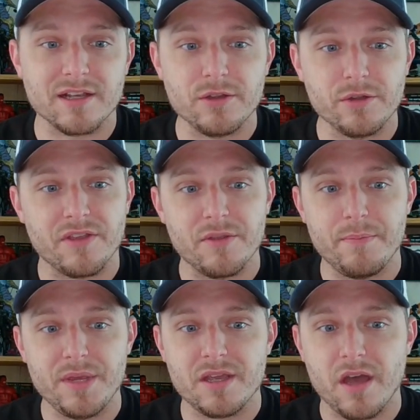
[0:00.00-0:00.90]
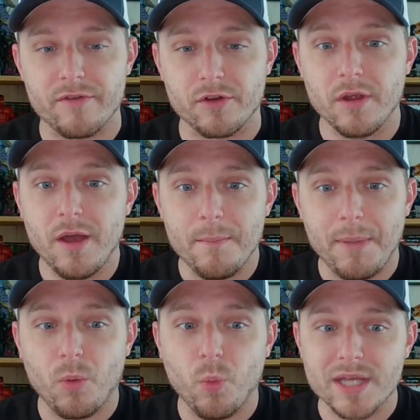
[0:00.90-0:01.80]
including the B cover
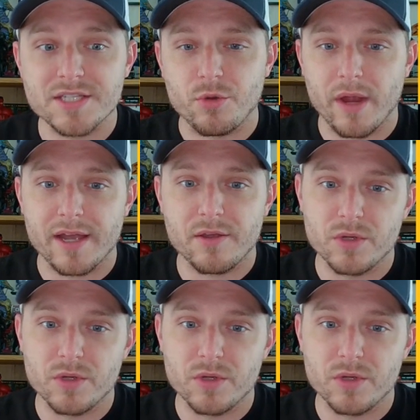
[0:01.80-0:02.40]
by Wes Craig,